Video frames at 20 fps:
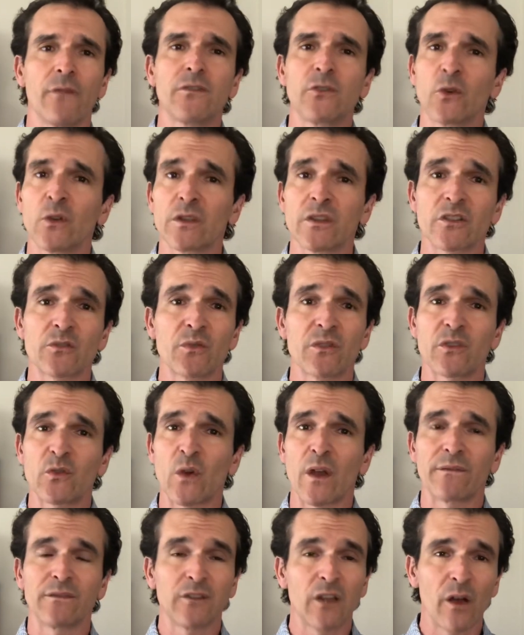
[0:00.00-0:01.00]
doing this with you.
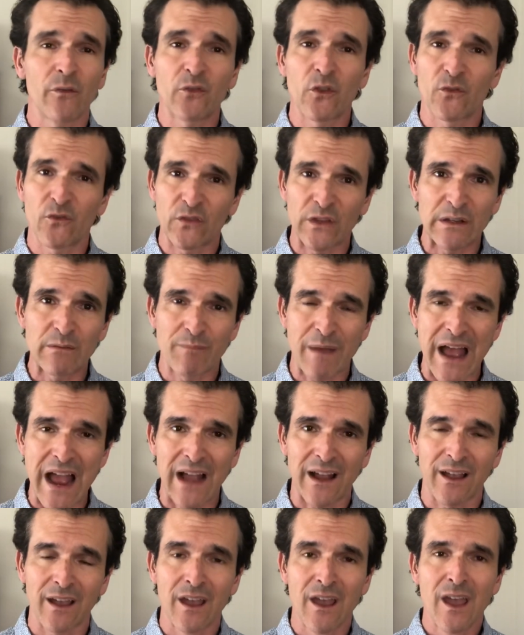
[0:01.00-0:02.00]
I've loved the
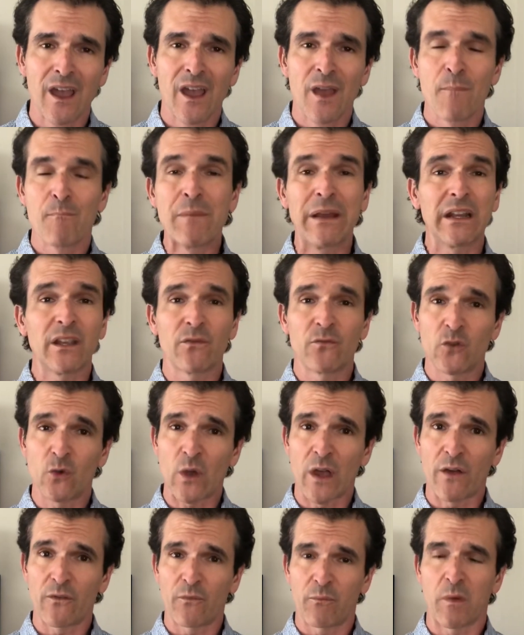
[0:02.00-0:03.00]
feedback. Many of you
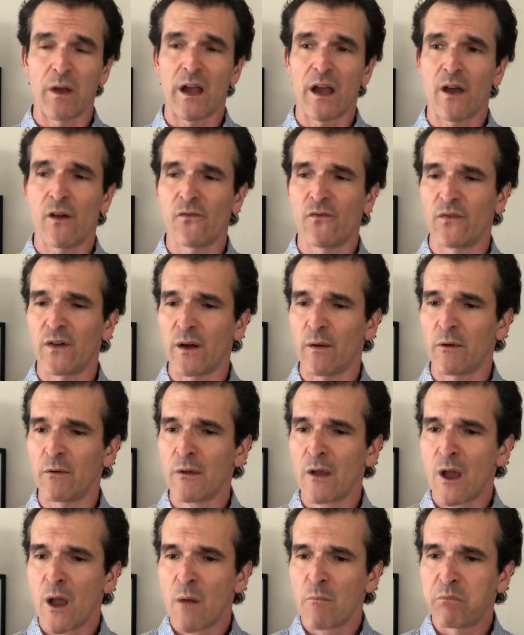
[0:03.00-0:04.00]
have
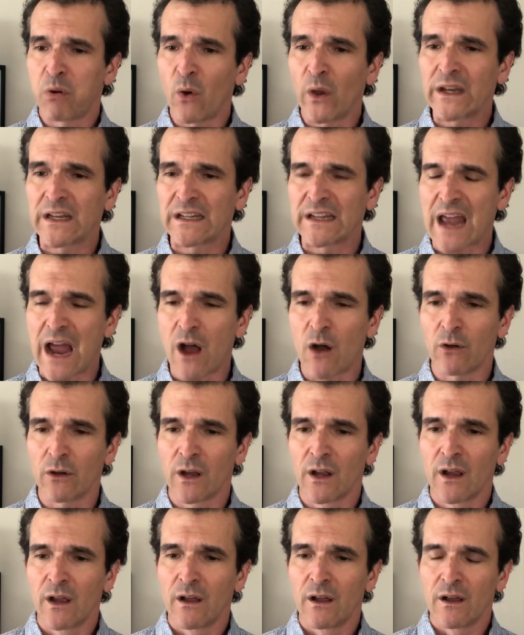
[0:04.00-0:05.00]
pointed out
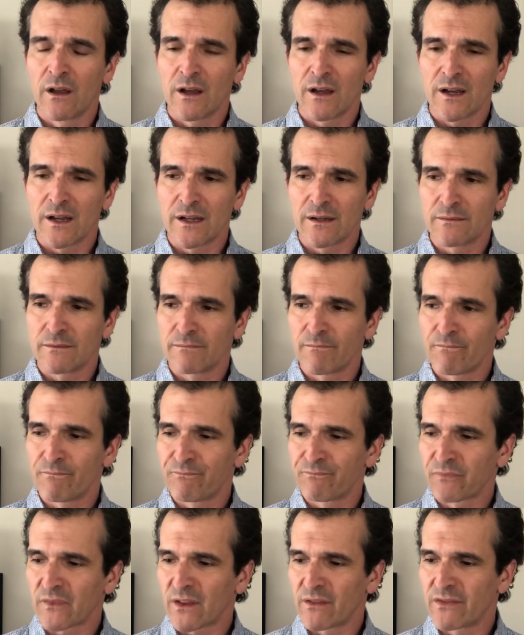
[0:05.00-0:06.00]

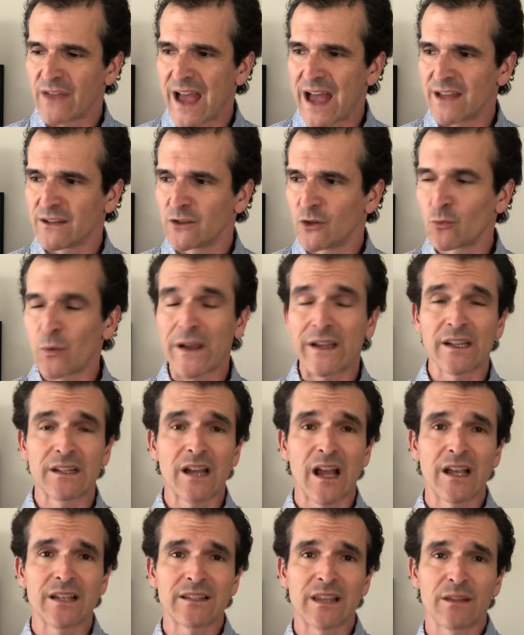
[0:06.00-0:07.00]
that you
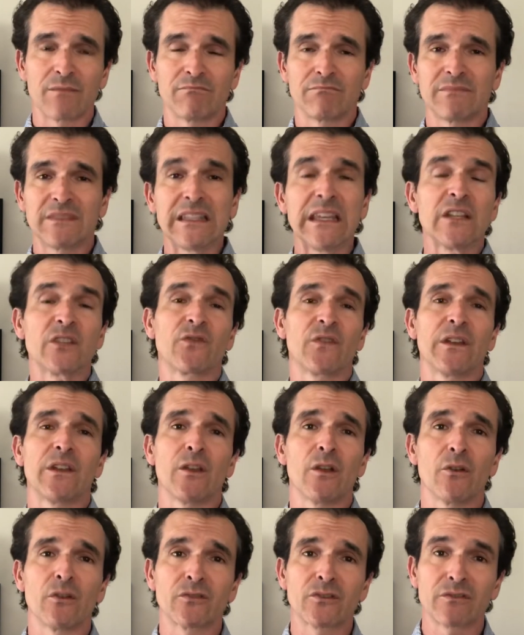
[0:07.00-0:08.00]
recognize that these
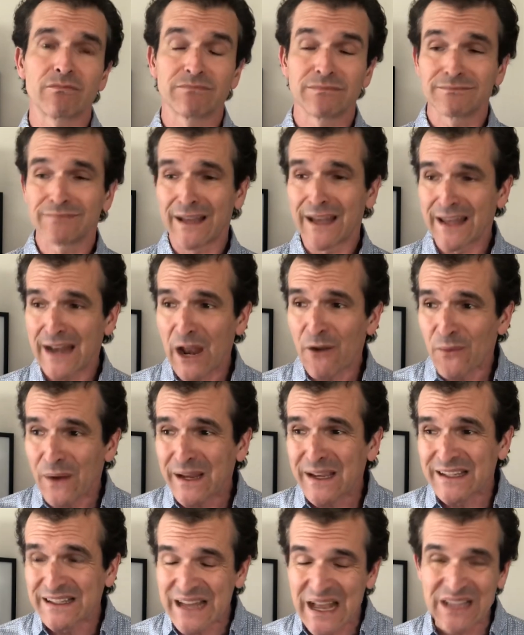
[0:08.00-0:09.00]
videos, and I
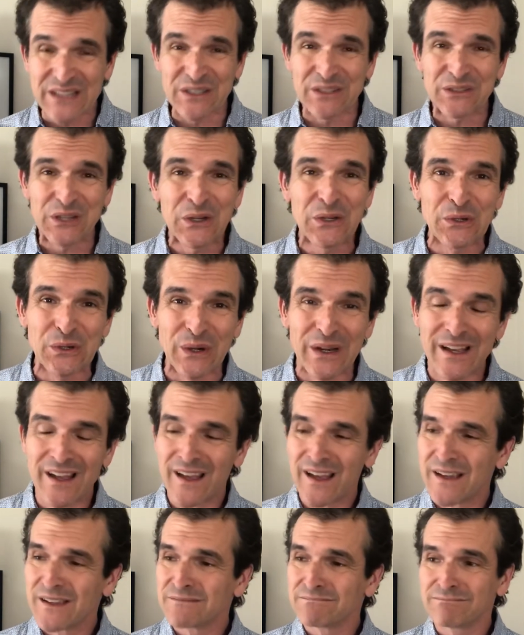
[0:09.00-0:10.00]
recognize it too,
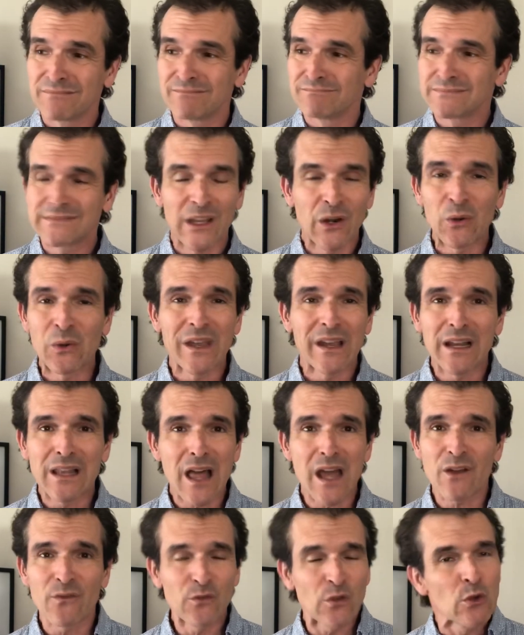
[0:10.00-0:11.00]
they don't get a
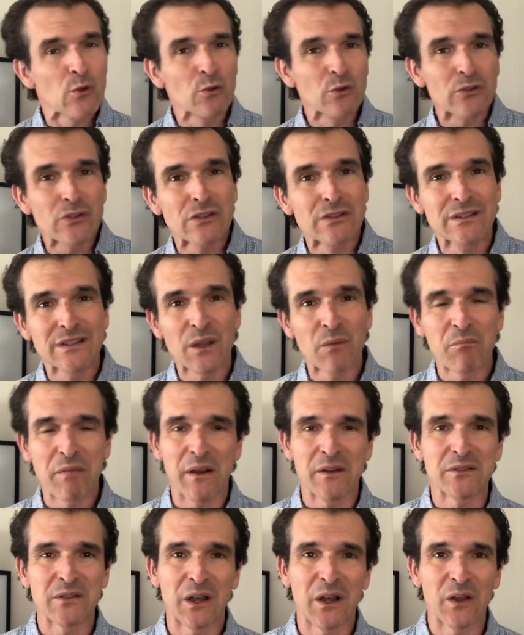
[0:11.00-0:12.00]
lot of views
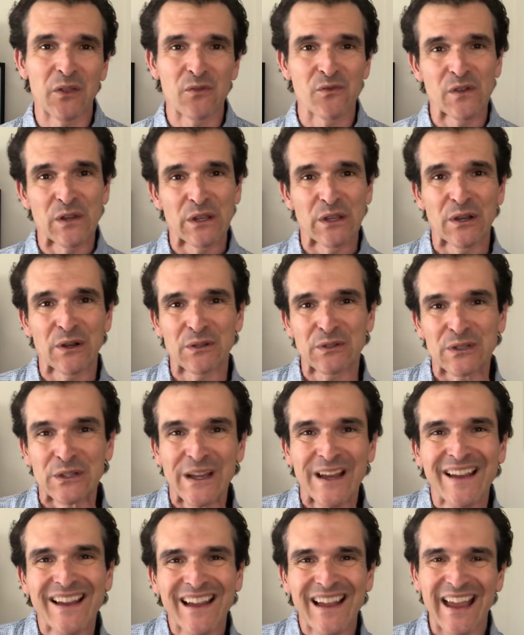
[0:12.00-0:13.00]
compared to other videos.
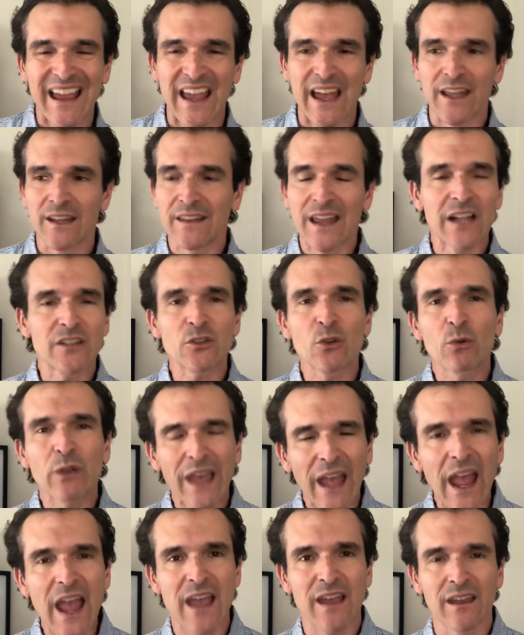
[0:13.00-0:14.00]
And that's
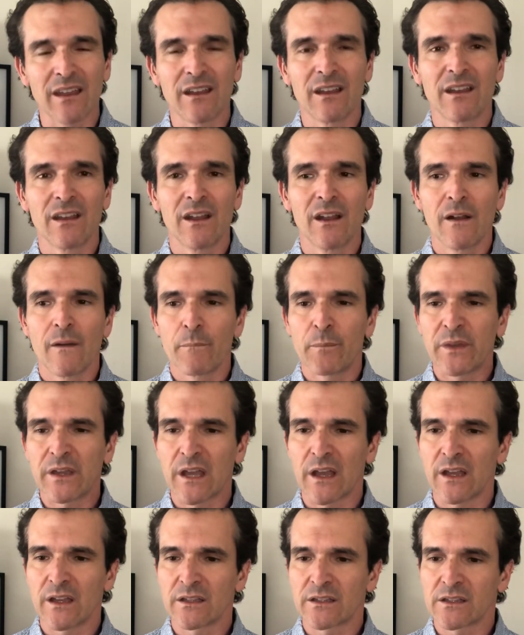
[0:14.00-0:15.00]
okay,
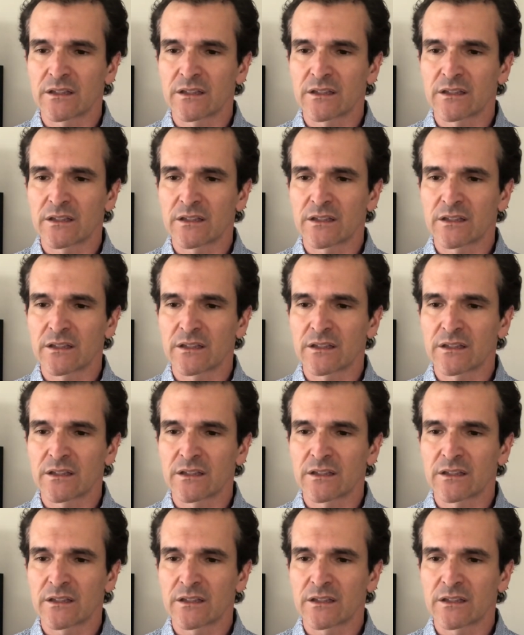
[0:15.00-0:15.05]
because